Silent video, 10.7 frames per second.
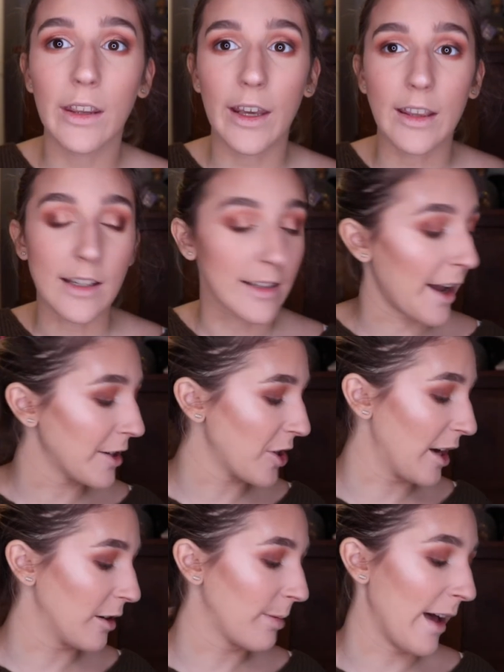like this
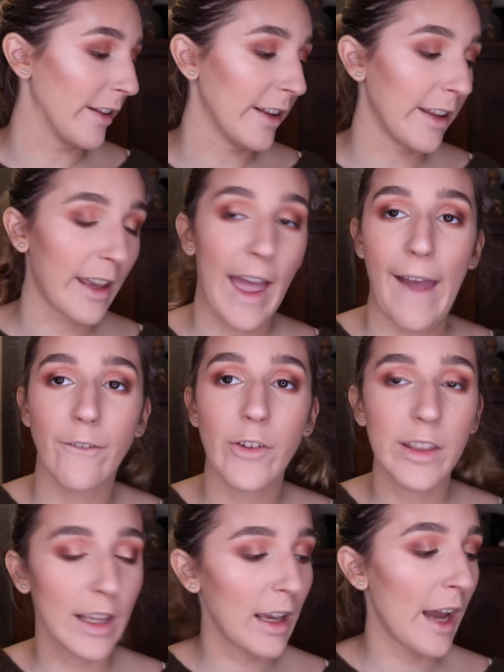eyeshadow palette. Like,
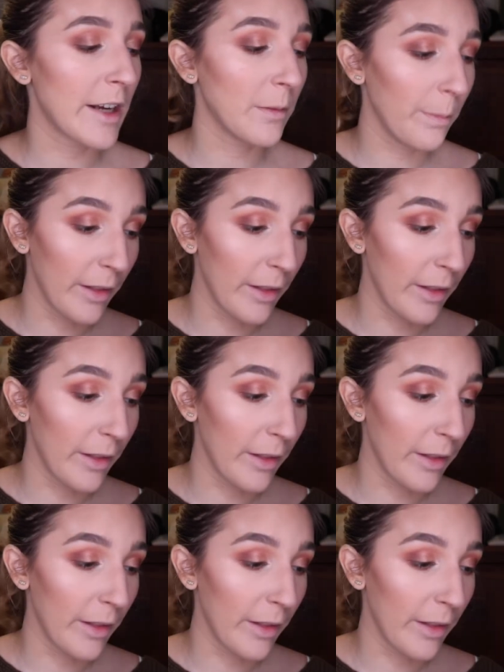everything kind of